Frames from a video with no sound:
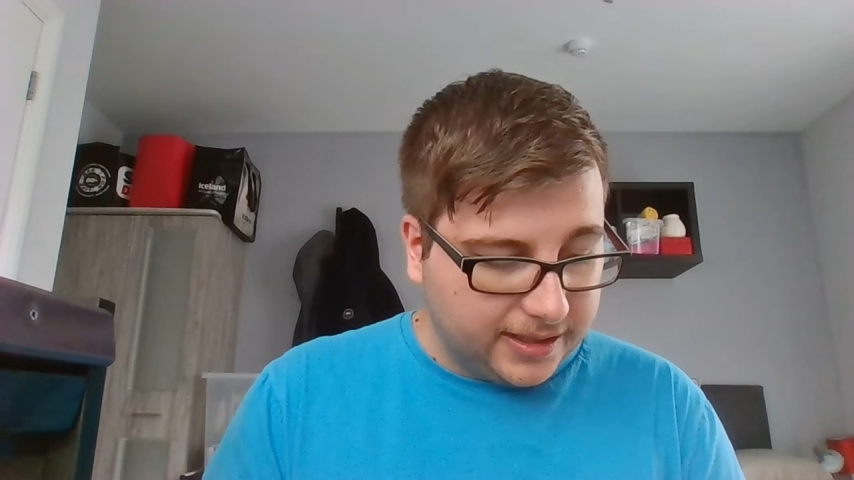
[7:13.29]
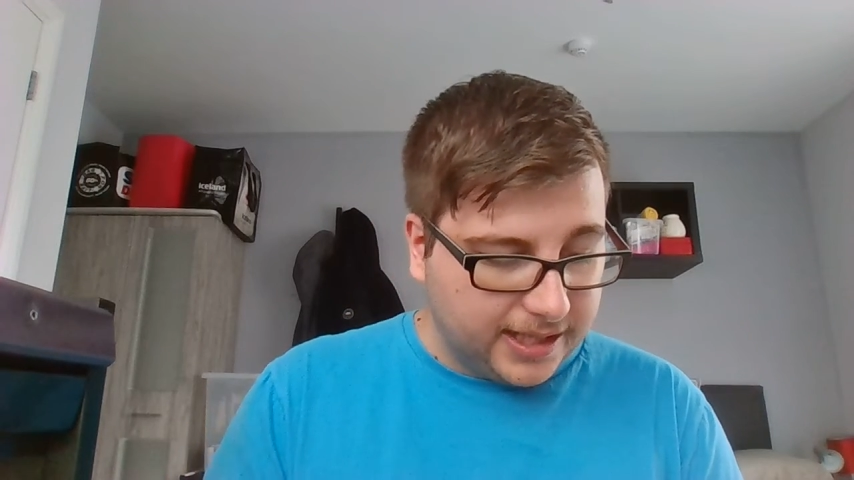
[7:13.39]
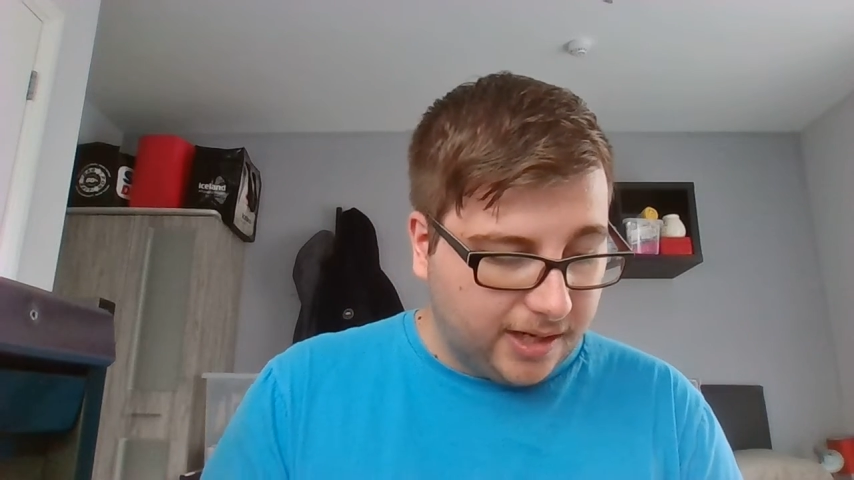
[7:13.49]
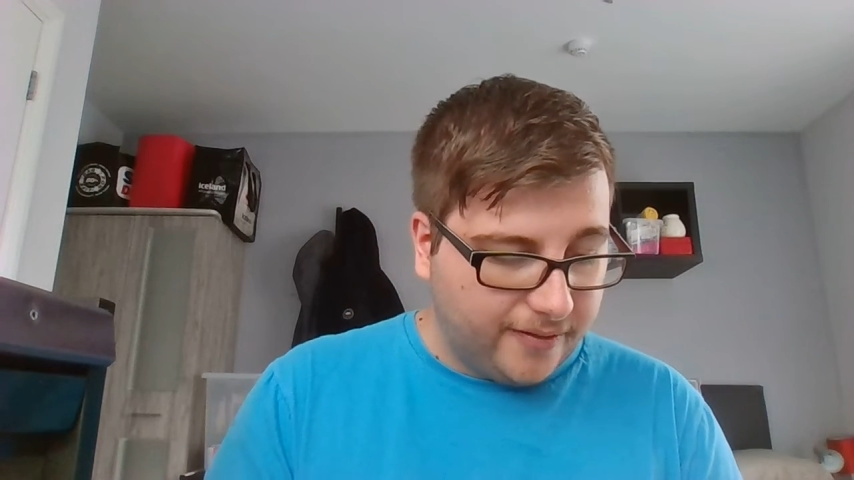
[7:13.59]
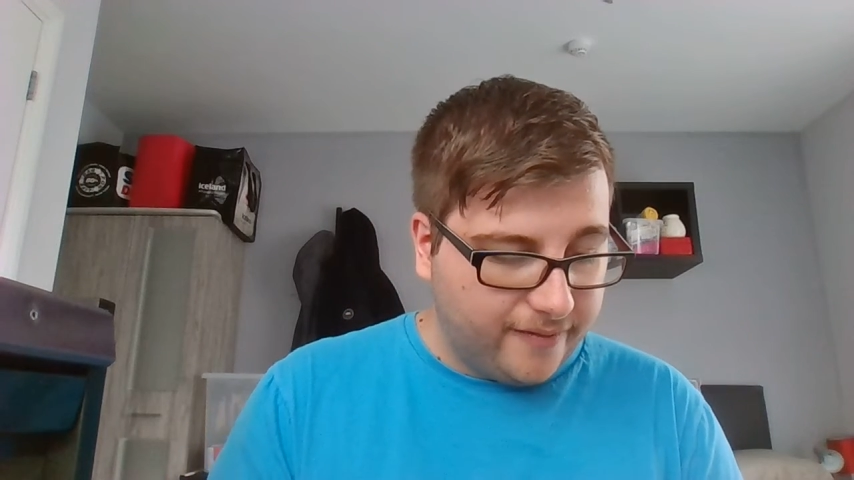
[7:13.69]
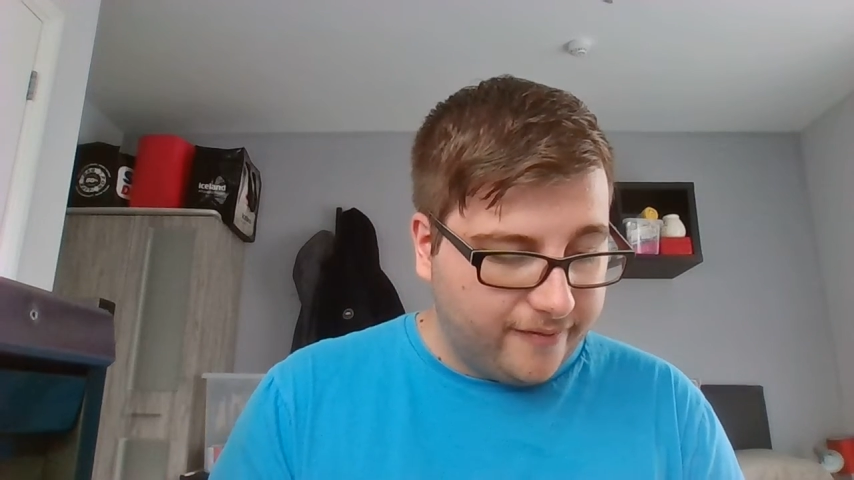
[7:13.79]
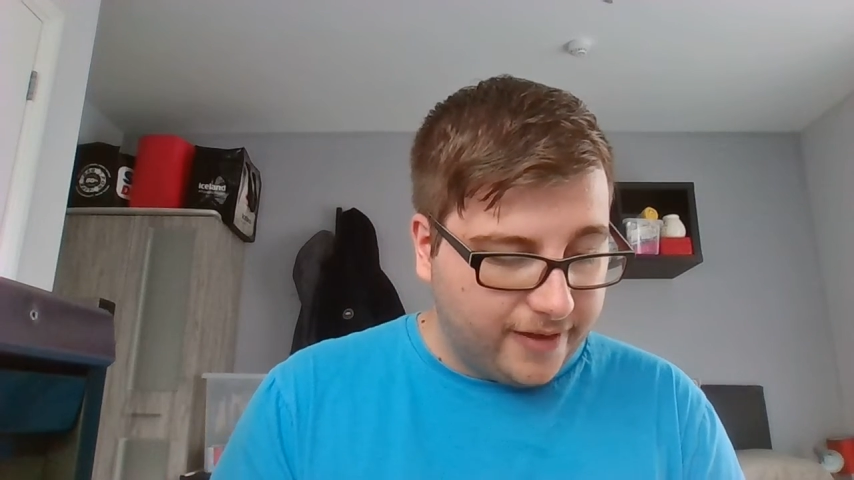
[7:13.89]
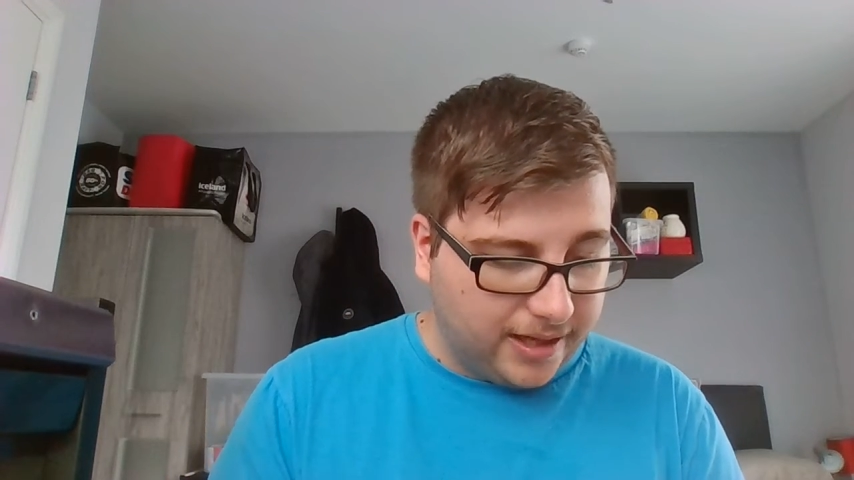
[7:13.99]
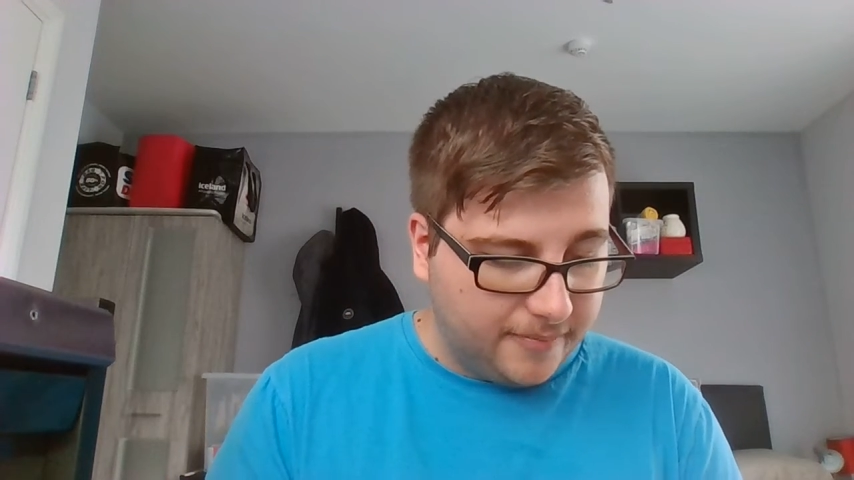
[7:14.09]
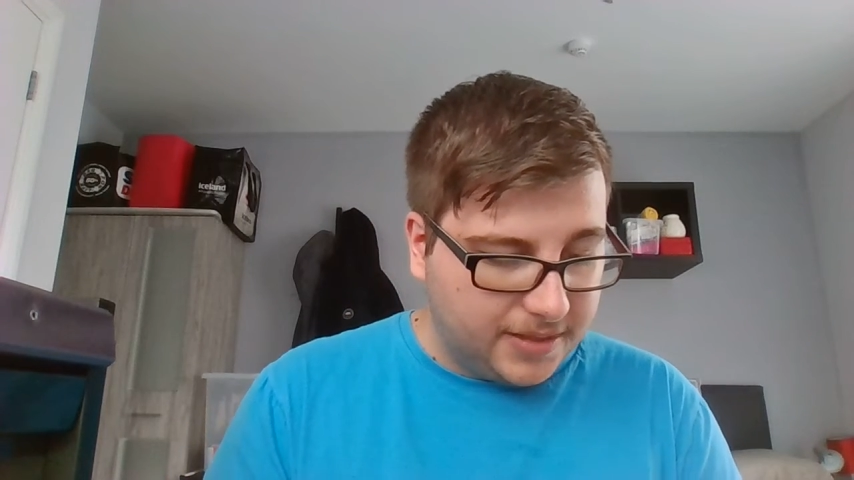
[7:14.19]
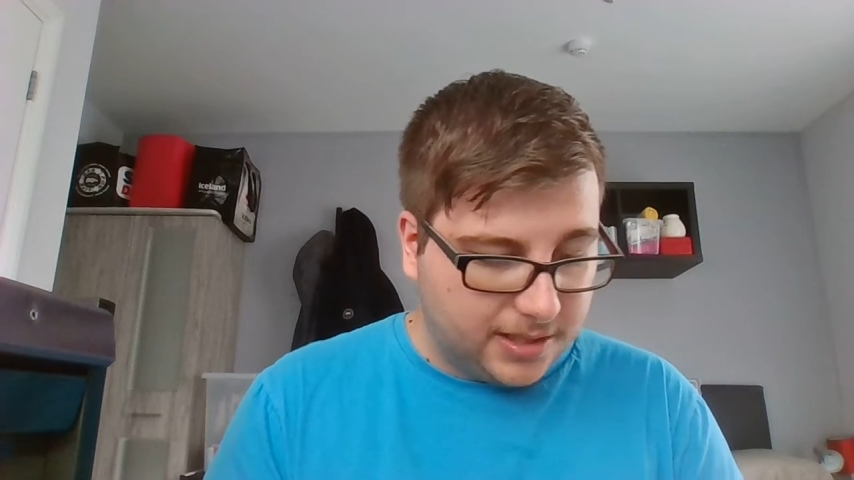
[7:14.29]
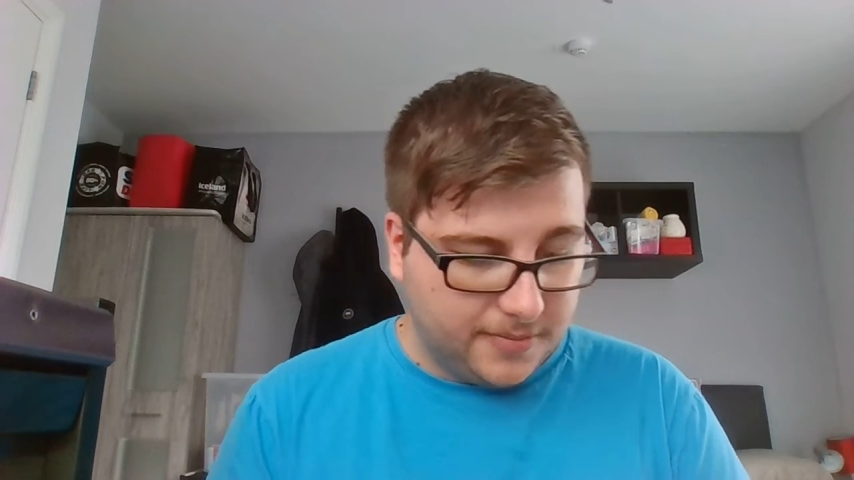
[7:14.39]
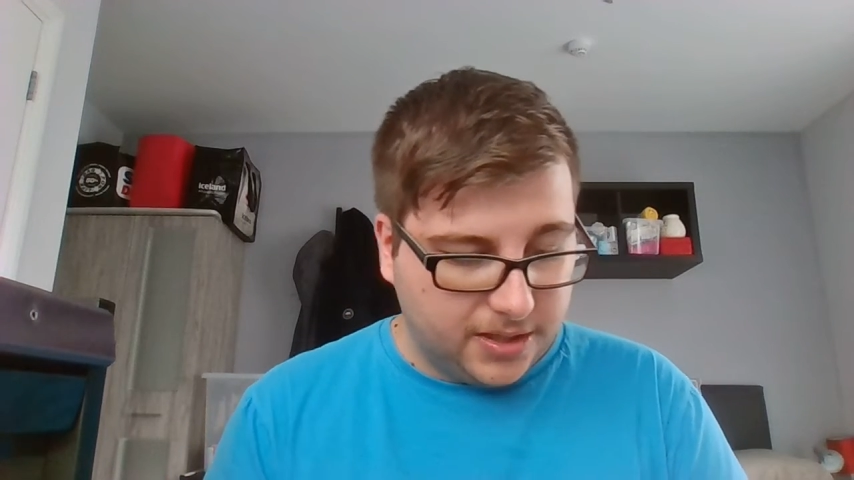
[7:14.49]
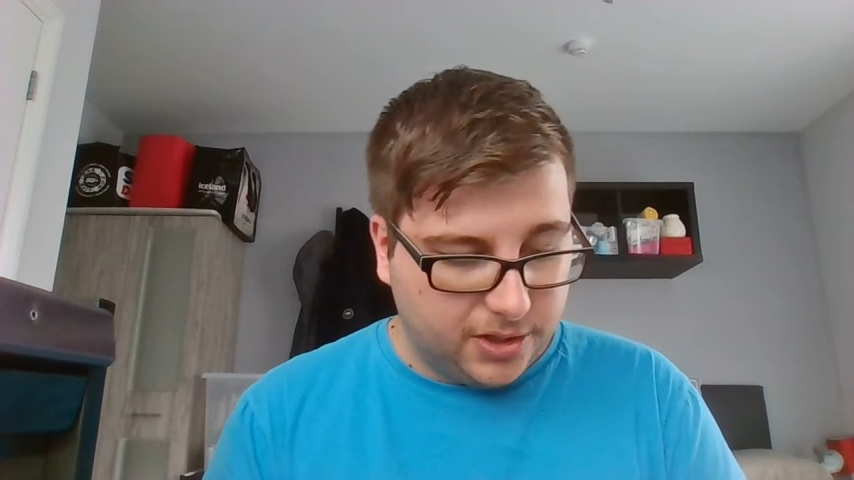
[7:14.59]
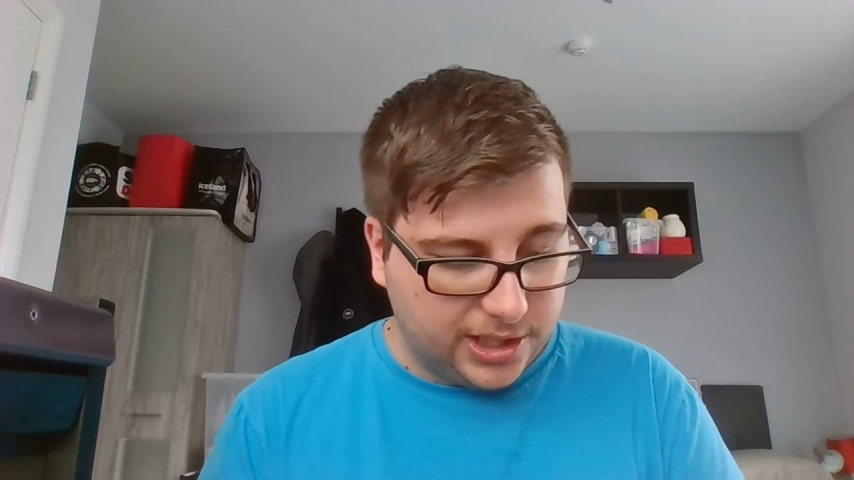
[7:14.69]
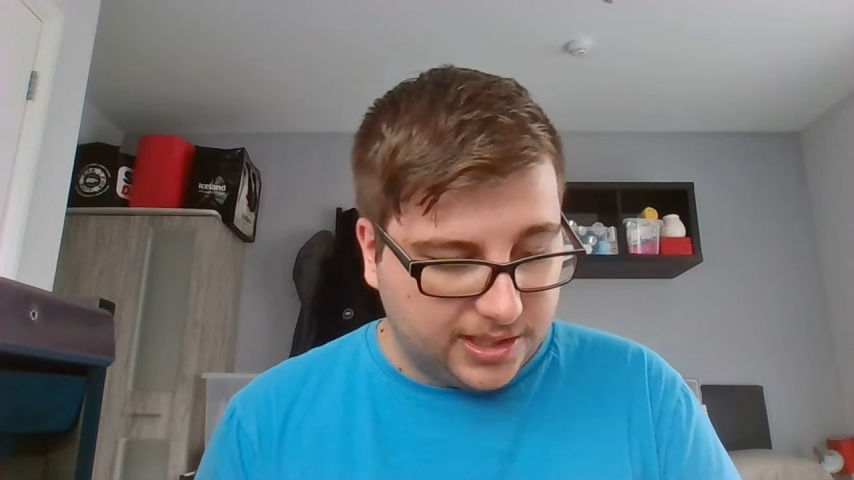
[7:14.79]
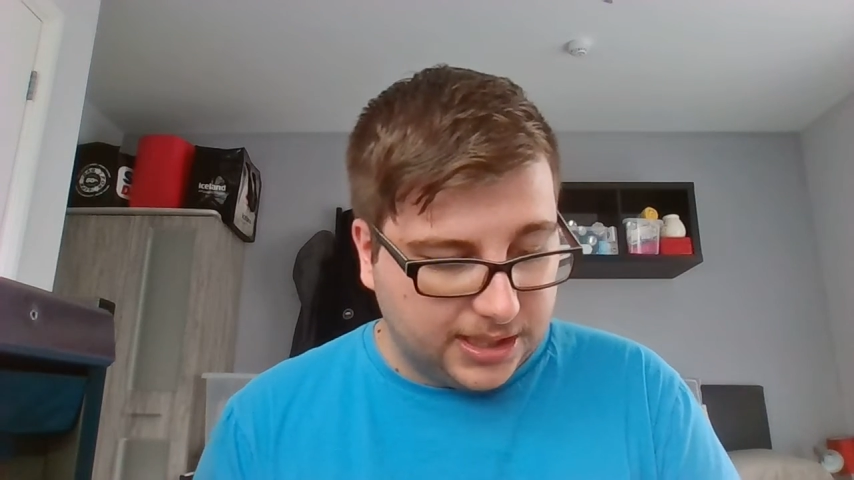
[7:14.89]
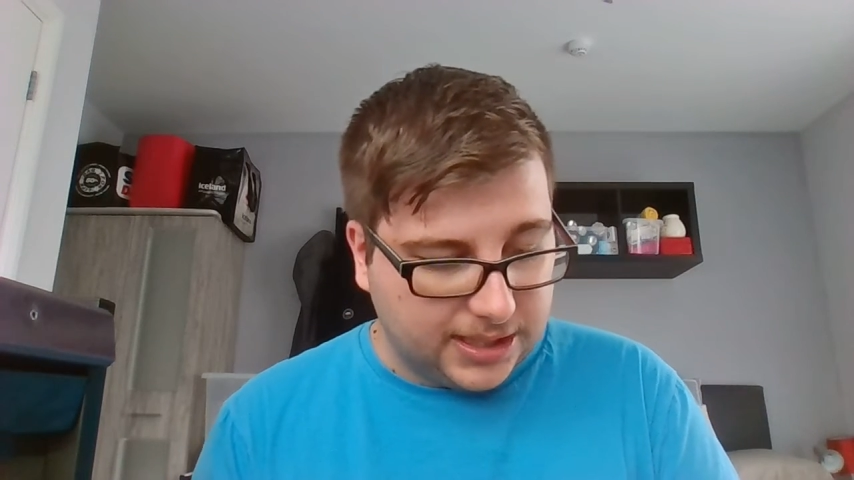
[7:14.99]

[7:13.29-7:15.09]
And Calvin Phillips to Manchester